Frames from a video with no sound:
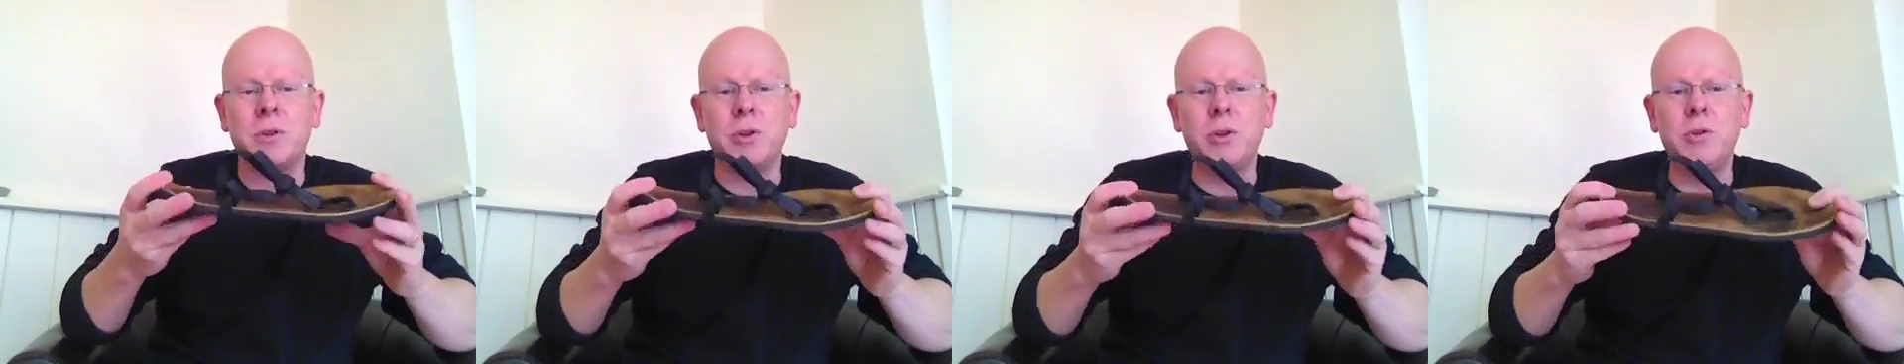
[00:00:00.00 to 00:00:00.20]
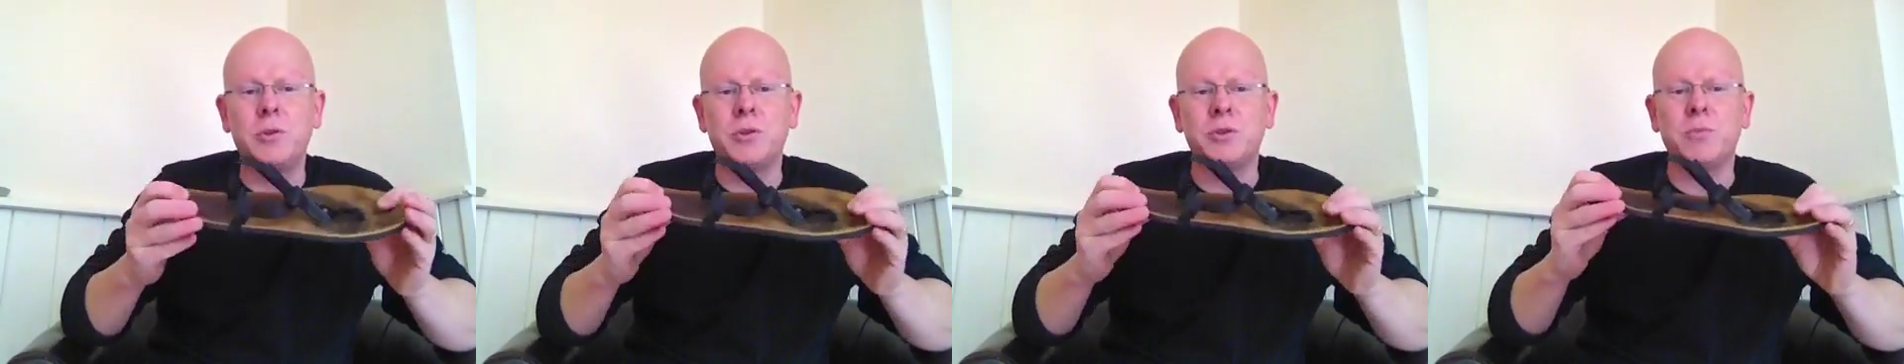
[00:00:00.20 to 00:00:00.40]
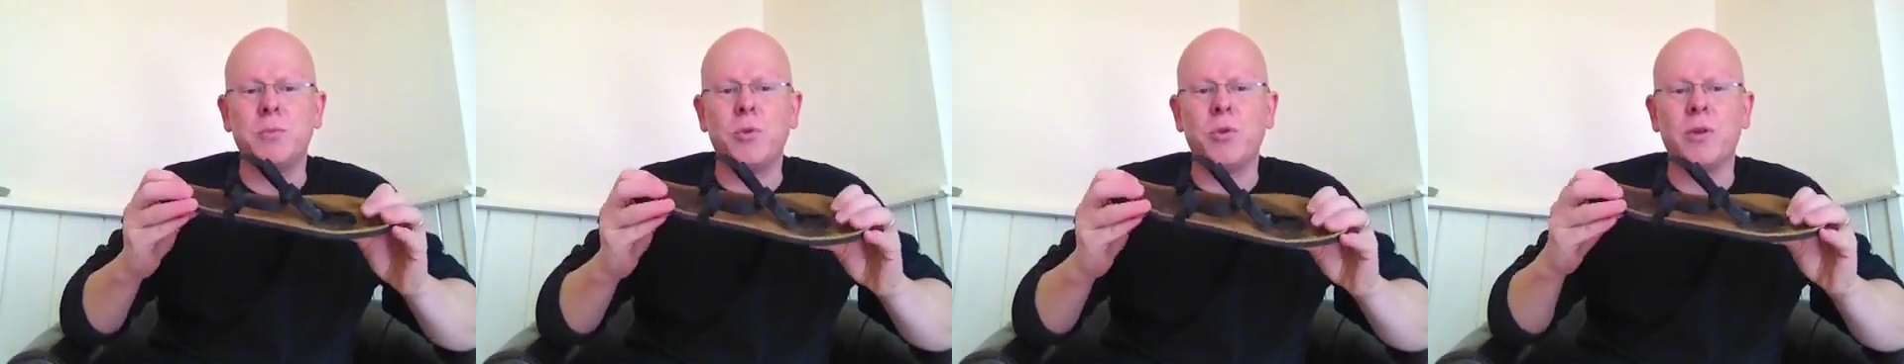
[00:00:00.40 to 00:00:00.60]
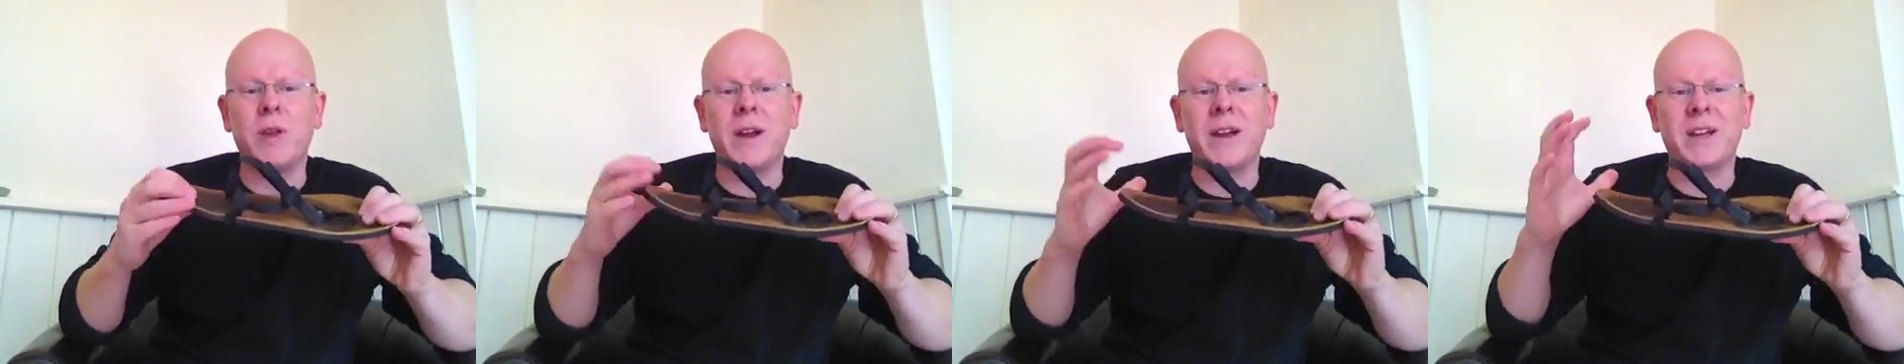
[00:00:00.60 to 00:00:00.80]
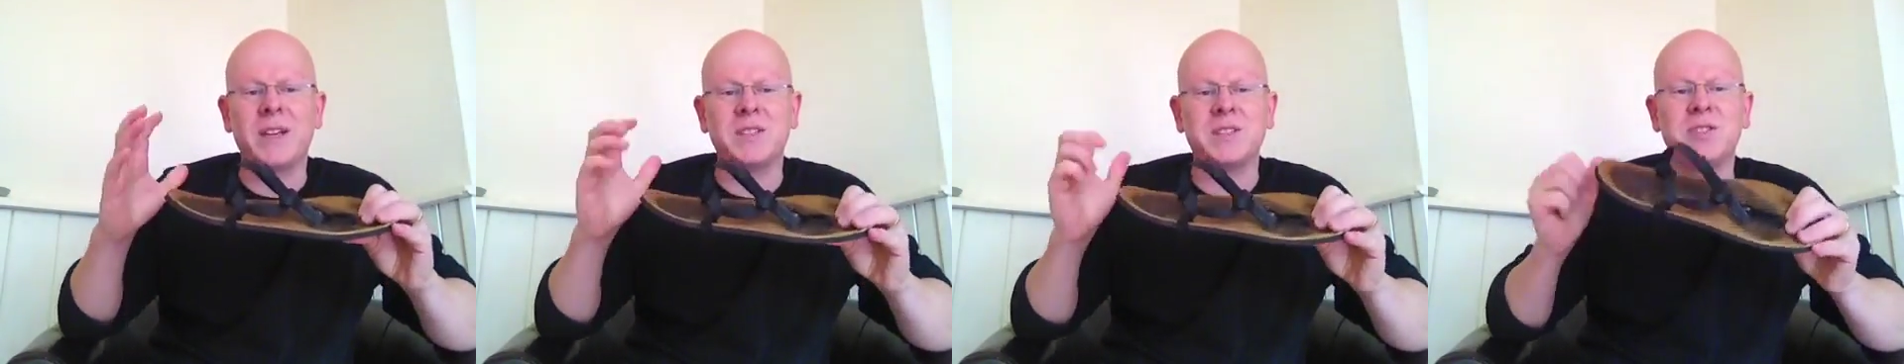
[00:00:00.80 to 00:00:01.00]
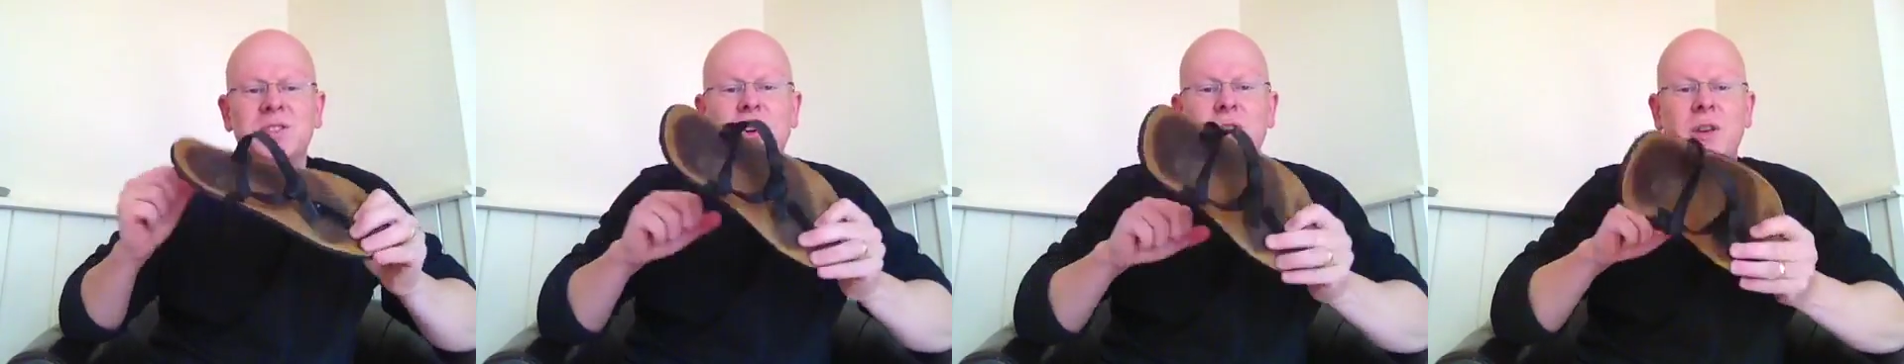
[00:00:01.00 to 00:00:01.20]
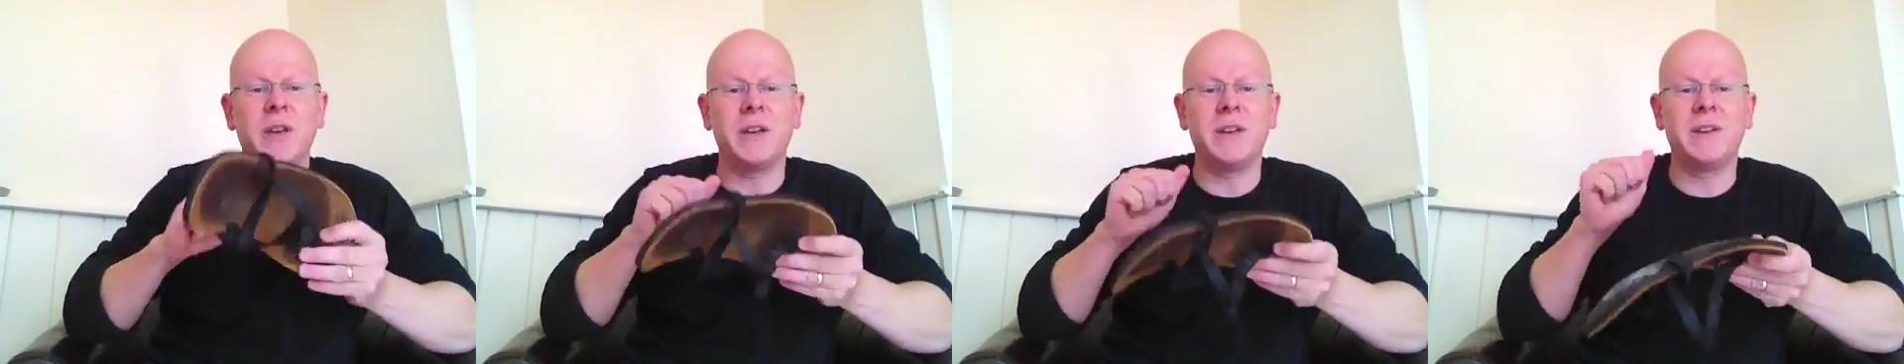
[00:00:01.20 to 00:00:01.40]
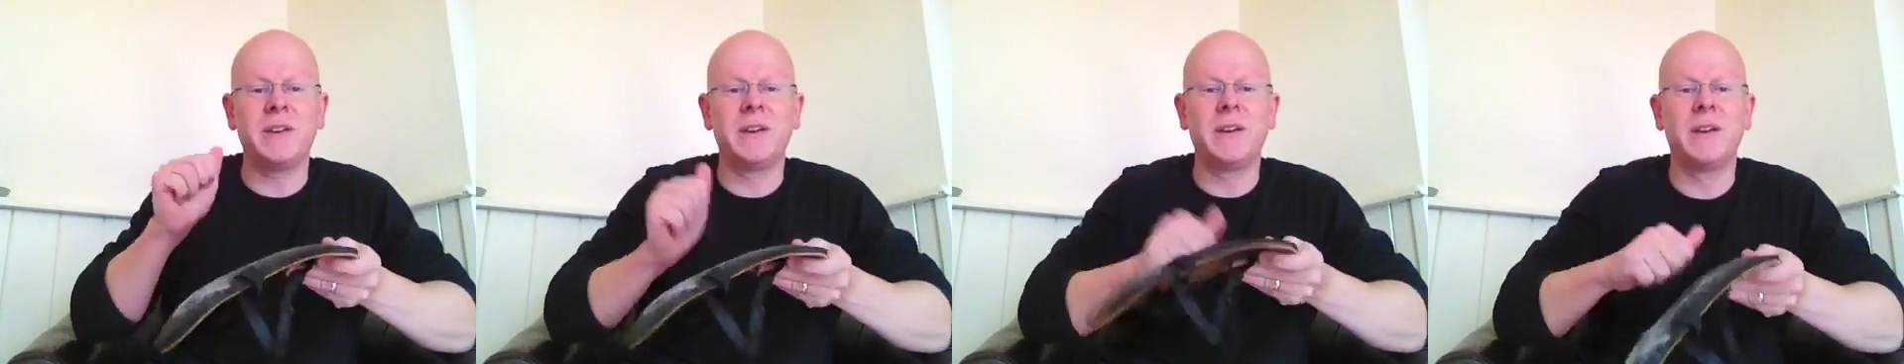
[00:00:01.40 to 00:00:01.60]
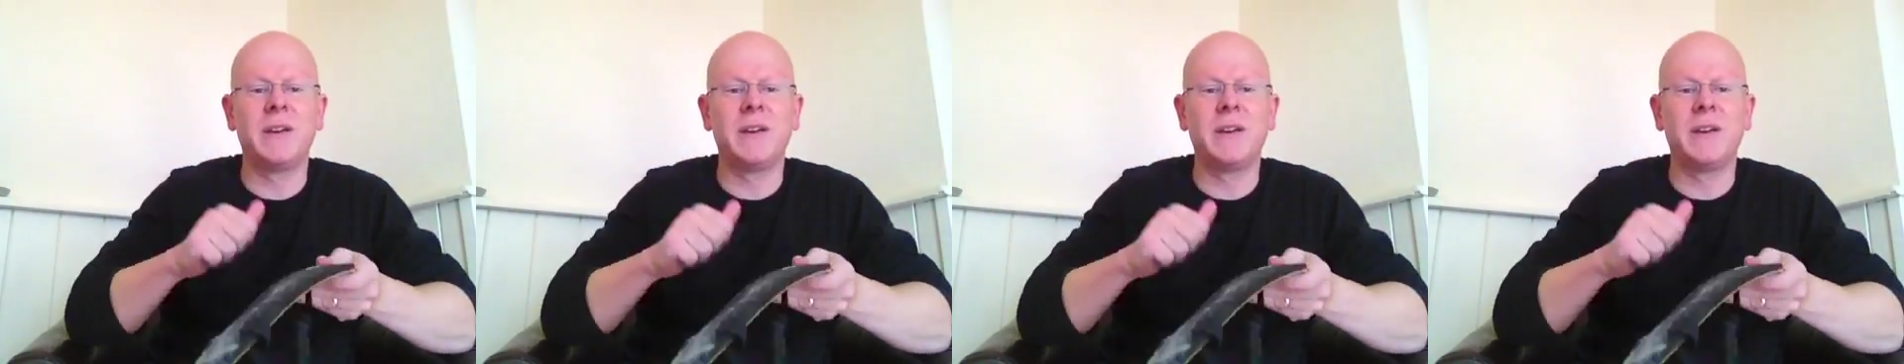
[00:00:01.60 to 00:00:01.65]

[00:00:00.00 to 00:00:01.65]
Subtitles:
Luna's more like a solid,